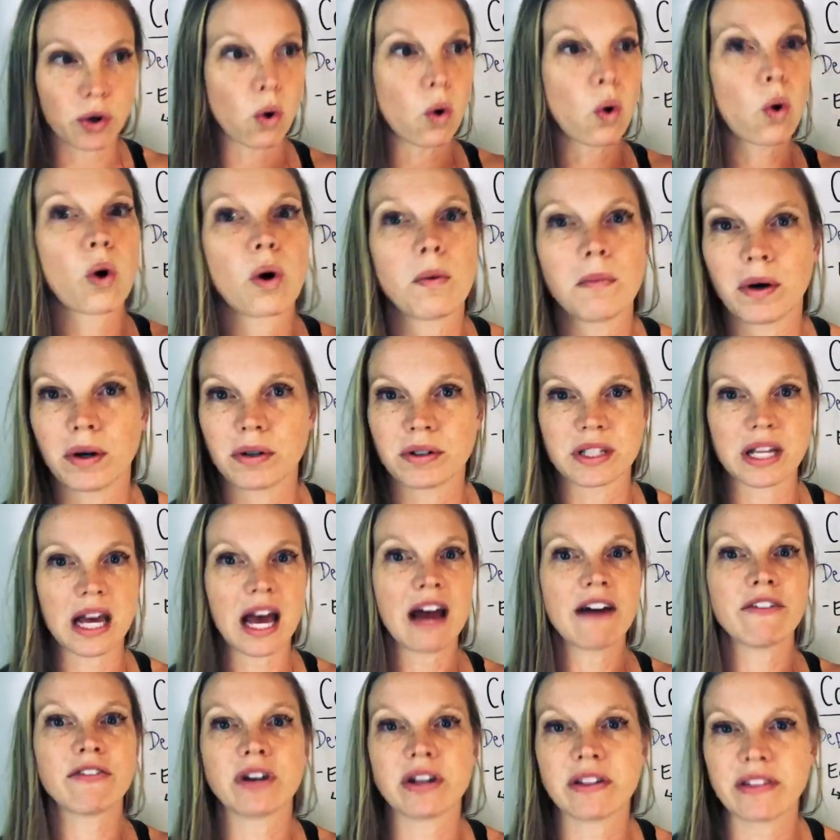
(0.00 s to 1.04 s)
your hormones,
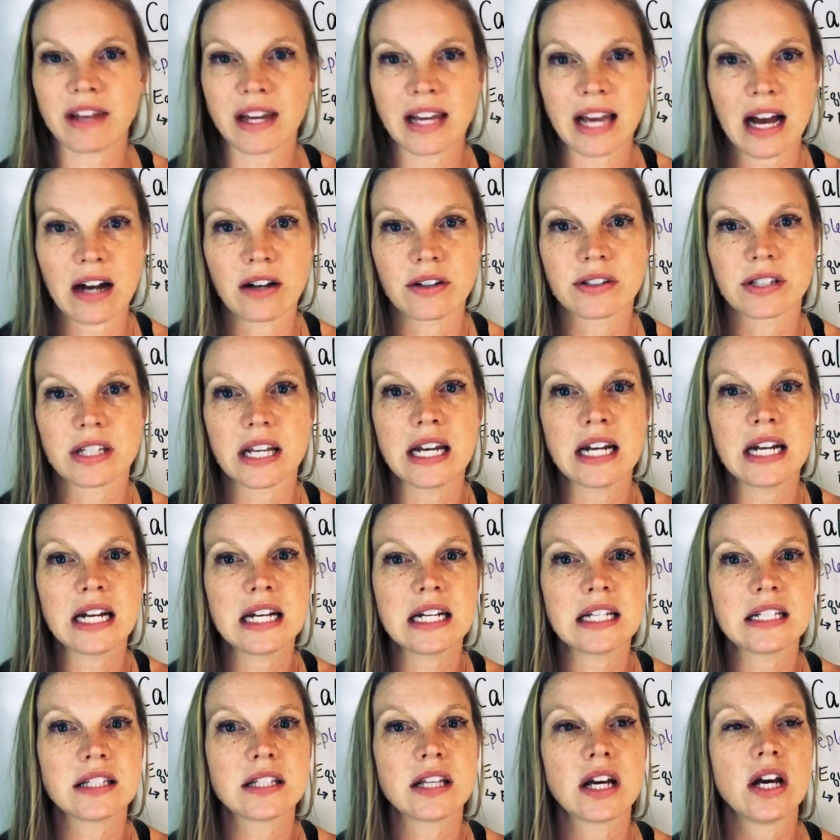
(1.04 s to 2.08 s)
everything else. It
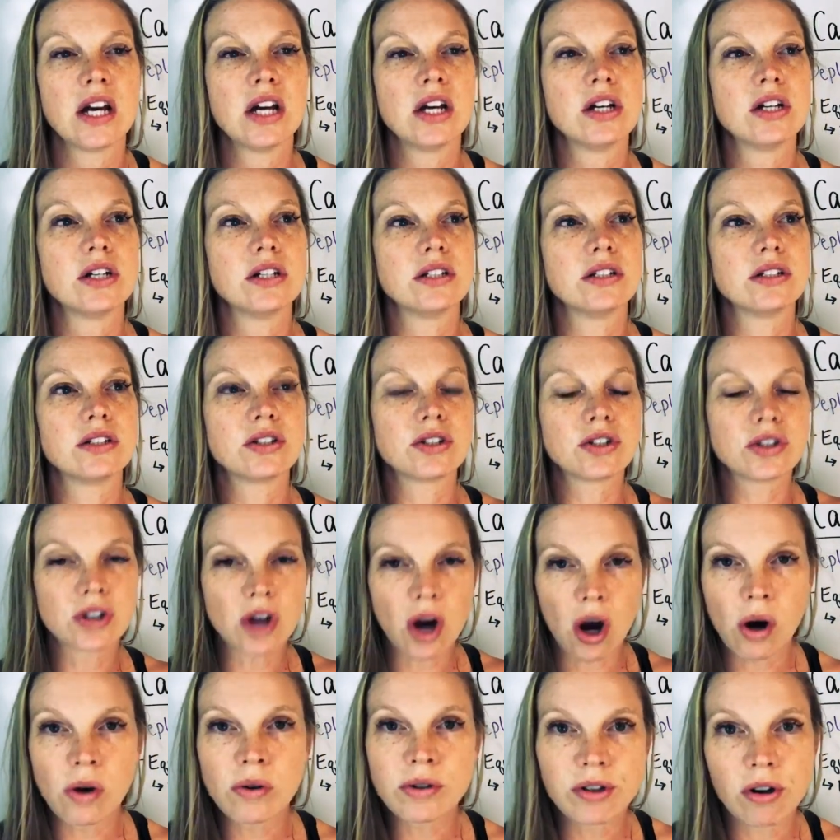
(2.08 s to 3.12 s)
is
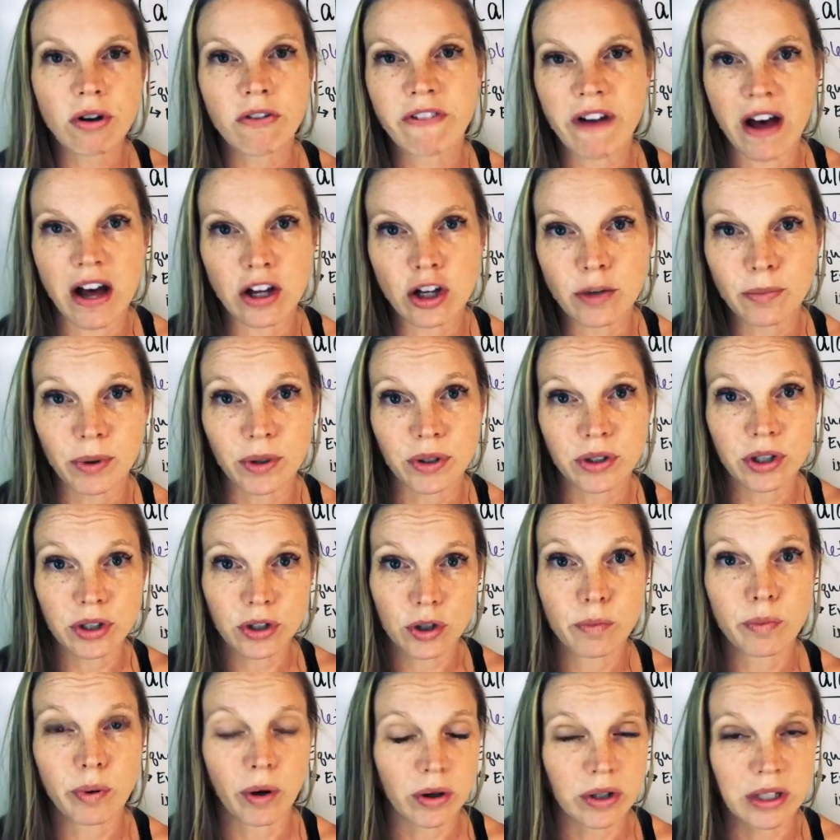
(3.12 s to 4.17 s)
so so valuable to
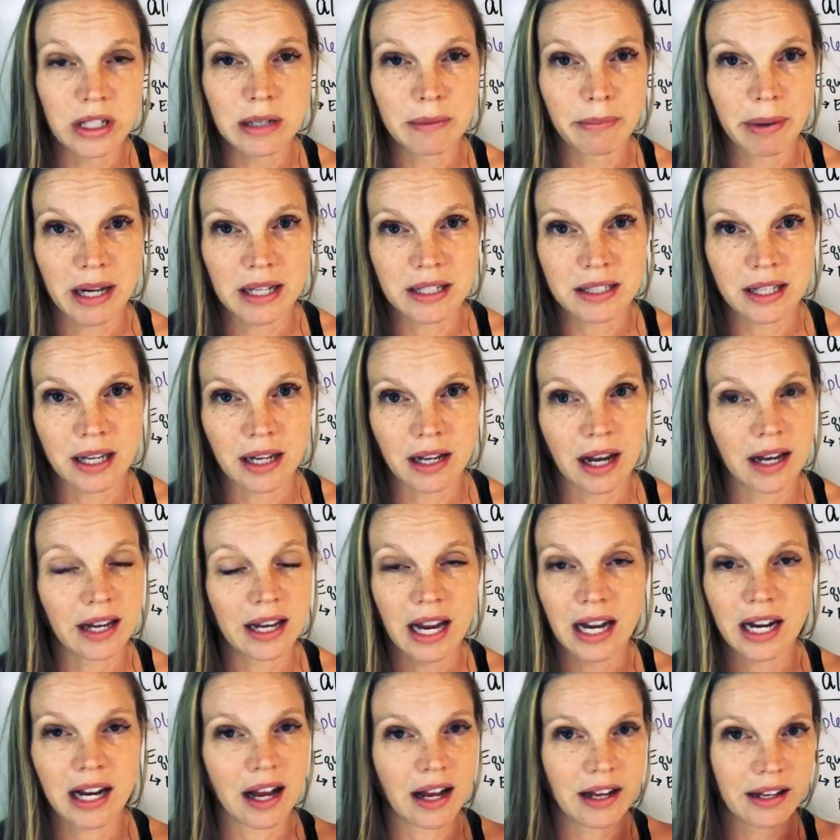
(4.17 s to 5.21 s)
do protein pacing. I
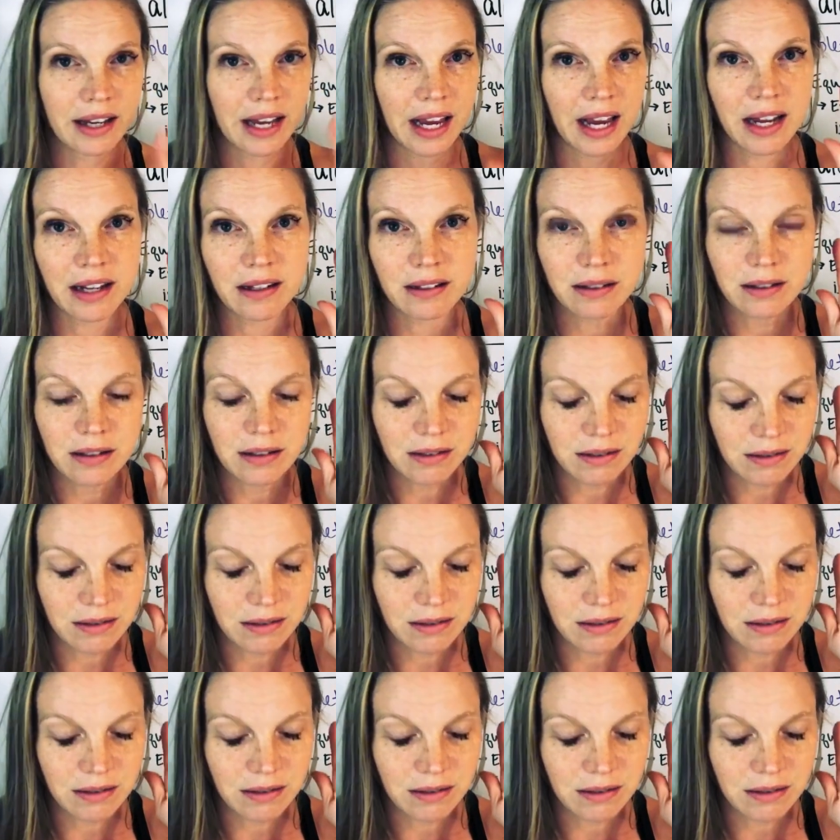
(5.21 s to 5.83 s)
can't I can't